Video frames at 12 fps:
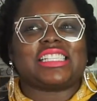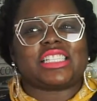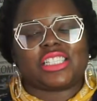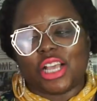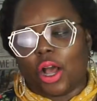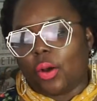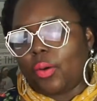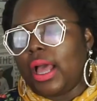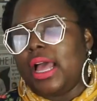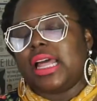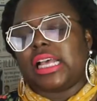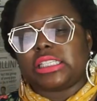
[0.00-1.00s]
So
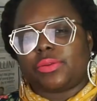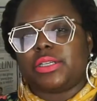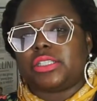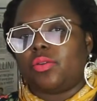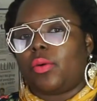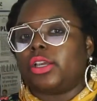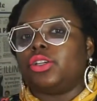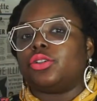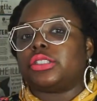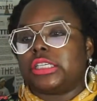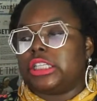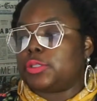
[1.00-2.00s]
that's the reason why you'll
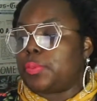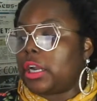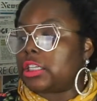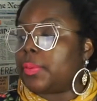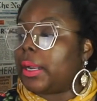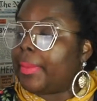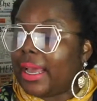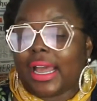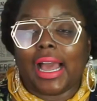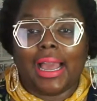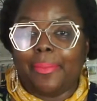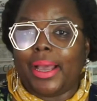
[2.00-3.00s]
see these products. But I'm, at,
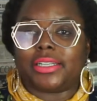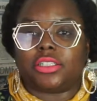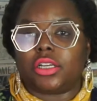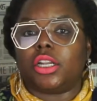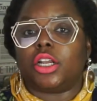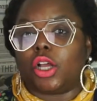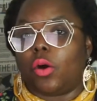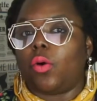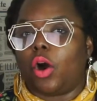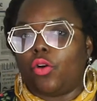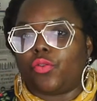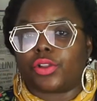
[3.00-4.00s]
I'm actually going to go
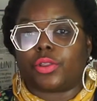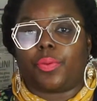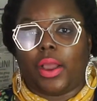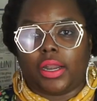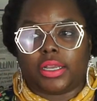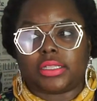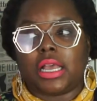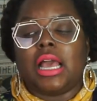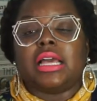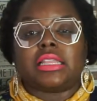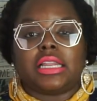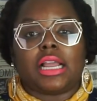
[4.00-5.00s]
over the products
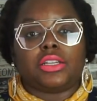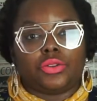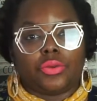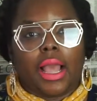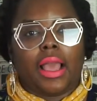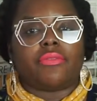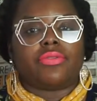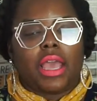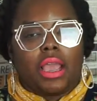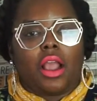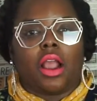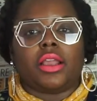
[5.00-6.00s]
that I do have
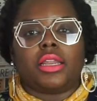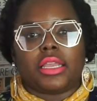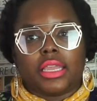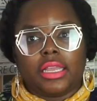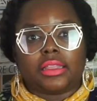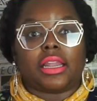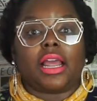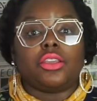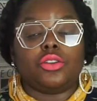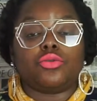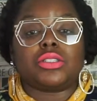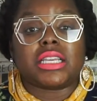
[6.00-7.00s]
that are in a kit that I
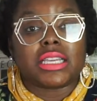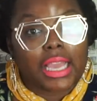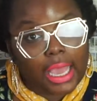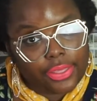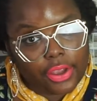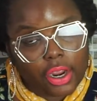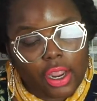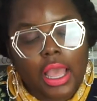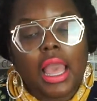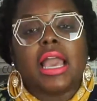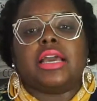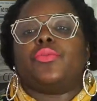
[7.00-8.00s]
use together.
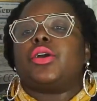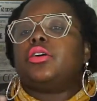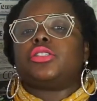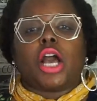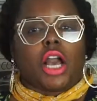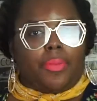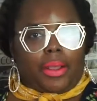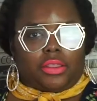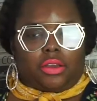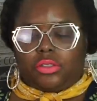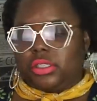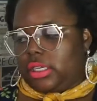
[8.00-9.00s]
And we're going to talk about
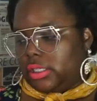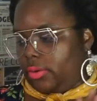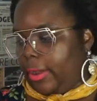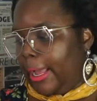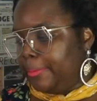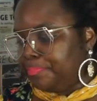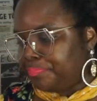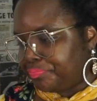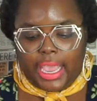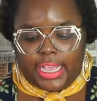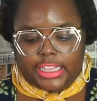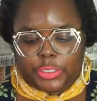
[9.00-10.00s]
those things, okay?
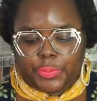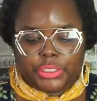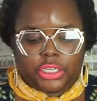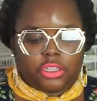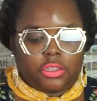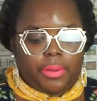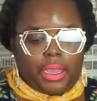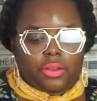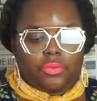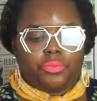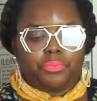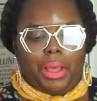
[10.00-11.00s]
In this particular
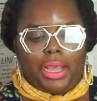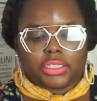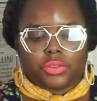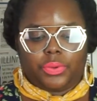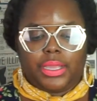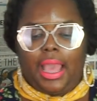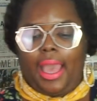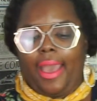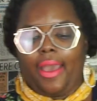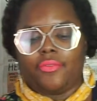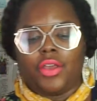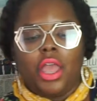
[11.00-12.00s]
bo box, we
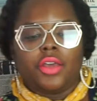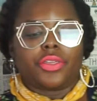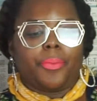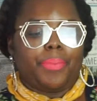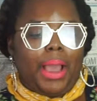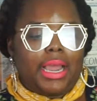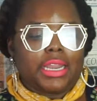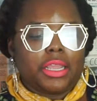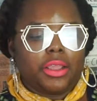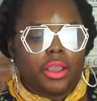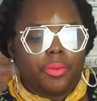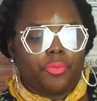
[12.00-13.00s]
have the
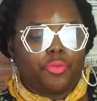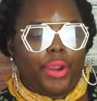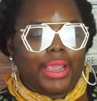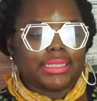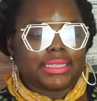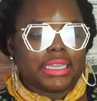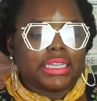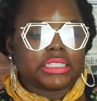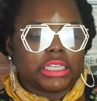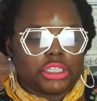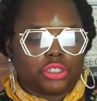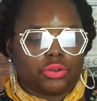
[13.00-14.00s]
Body RaeSkin
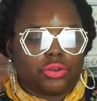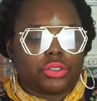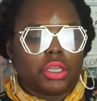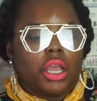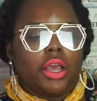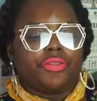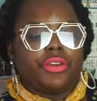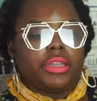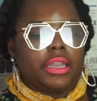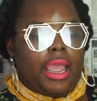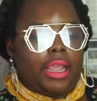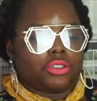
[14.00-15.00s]
Essentials, the
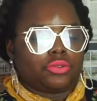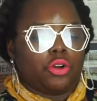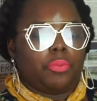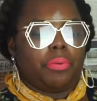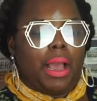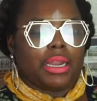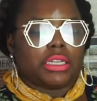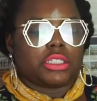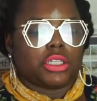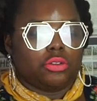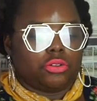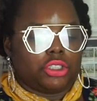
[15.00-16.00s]
Natural Body
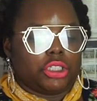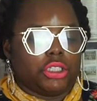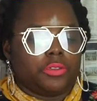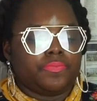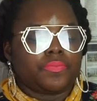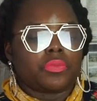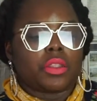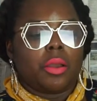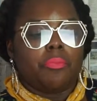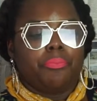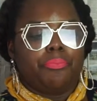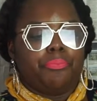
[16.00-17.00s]
Solution,
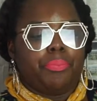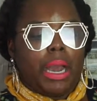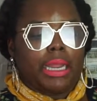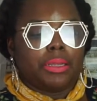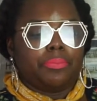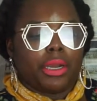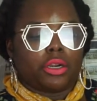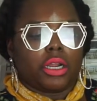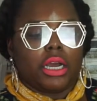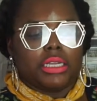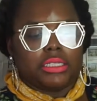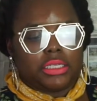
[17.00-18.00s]
Body Butter,
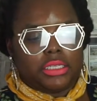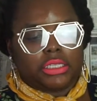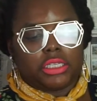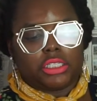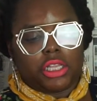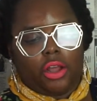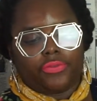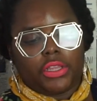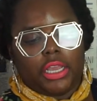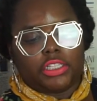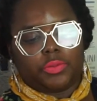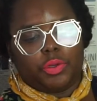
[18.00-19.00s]
Unscented, Soft
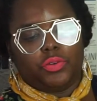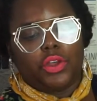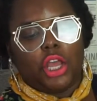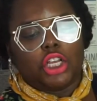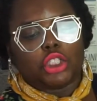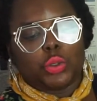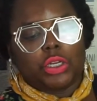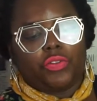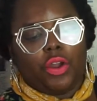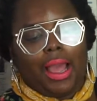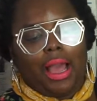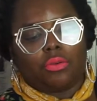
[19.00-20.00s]
and Smooth,
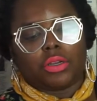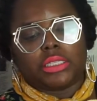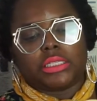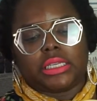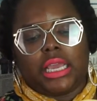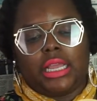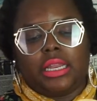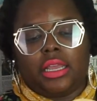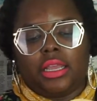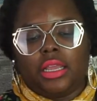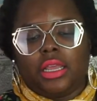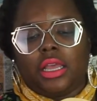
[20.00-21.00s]
24 Hour
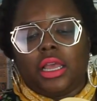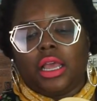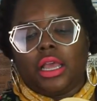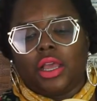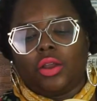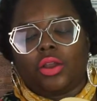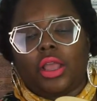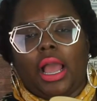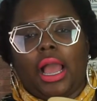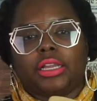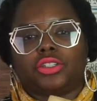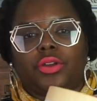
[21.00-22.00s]
Skin
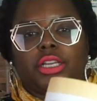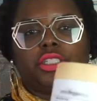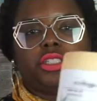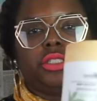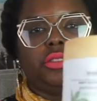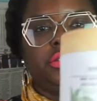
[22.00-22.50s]
Hydration.